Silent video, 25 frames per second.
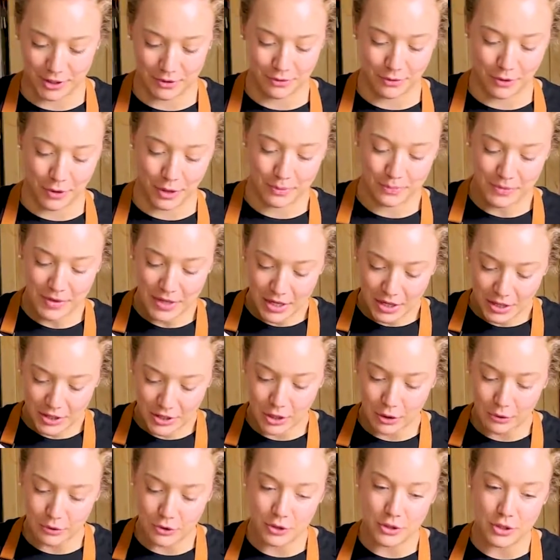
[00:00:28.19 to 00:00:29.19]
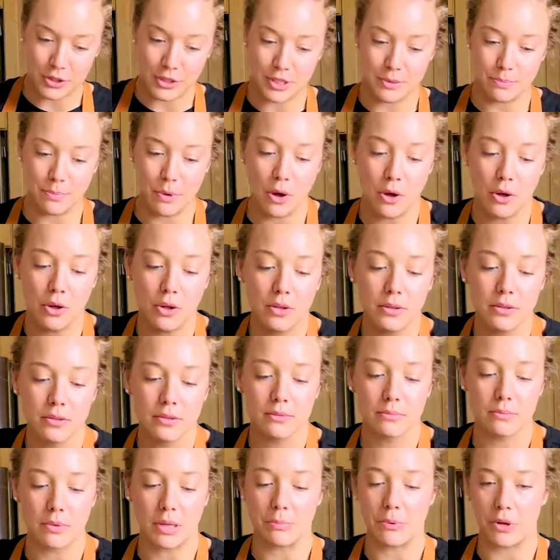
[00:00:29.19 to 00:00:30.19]
for. So just a small
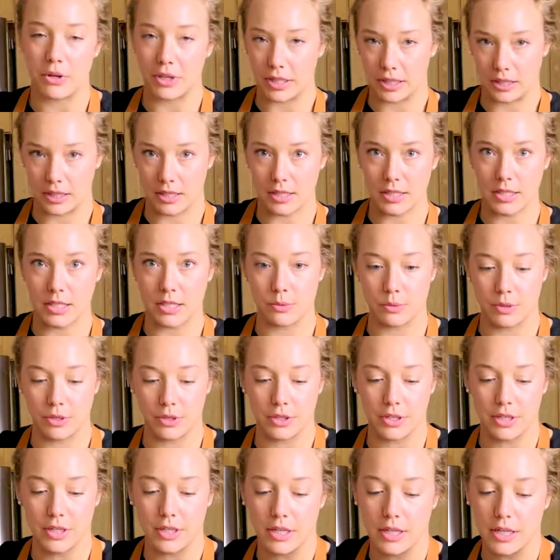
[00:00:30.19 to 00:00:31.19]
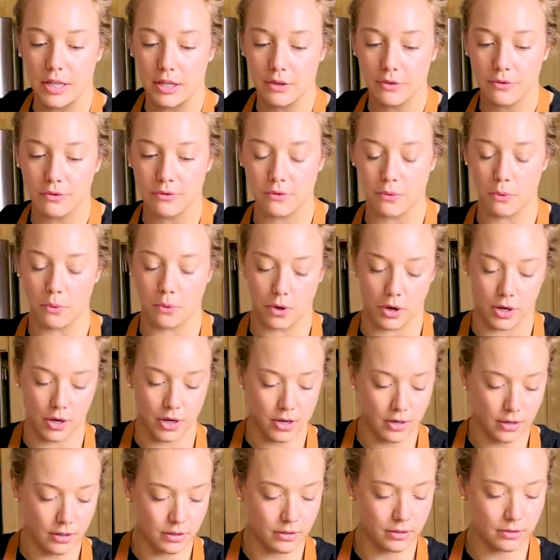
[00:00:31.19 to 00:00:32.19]
meatball like this is what you're gonna need
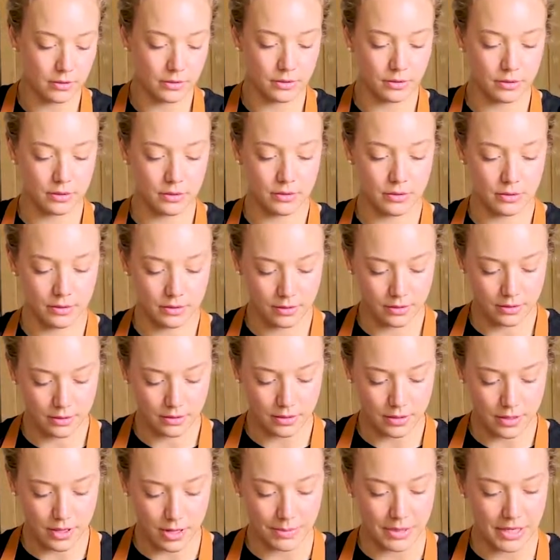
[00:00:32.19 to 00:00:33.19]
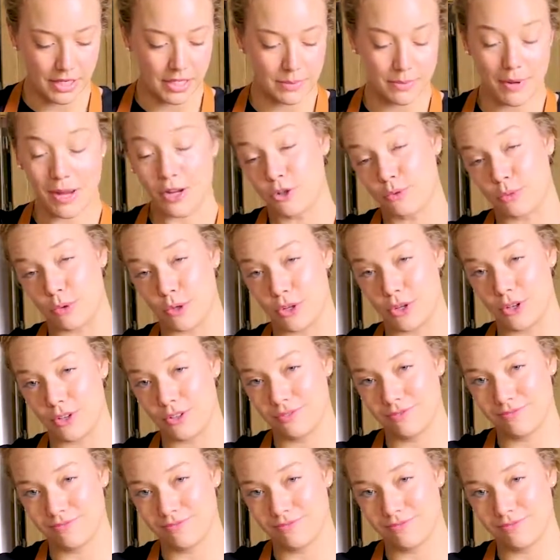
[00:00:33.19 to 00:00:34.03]
for a mini smash burger.